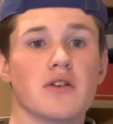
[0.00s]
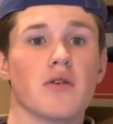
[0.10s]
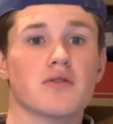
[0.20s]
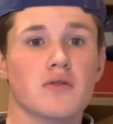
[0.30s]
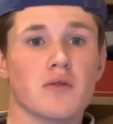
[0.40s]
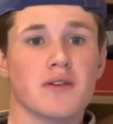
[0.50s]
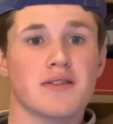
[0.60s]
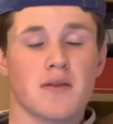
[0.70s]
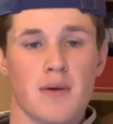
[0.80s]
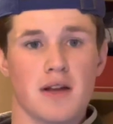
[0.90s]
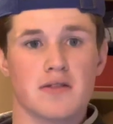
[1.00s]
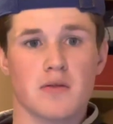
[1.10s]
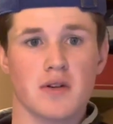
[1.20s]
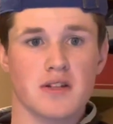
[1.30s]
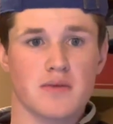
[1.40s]
goes through and dissipates
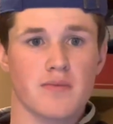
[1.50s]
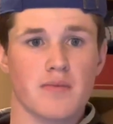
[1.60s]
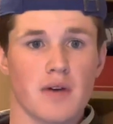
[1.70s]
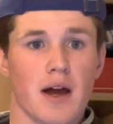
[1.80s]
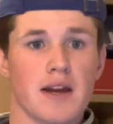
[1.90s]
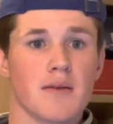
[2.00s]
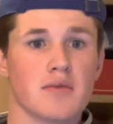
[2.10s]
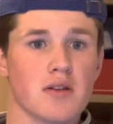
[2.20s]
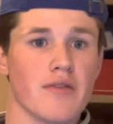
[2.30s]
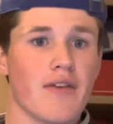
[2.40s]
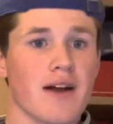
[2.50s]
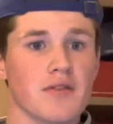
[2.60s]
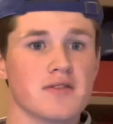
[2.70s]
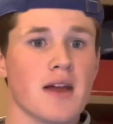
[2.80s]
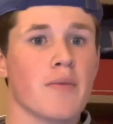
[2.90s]
through each item to the final
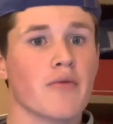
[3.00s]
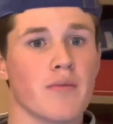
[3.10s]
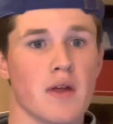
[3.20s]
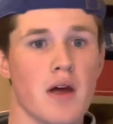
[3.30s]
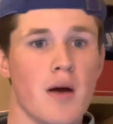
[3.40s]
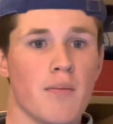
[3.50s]
step from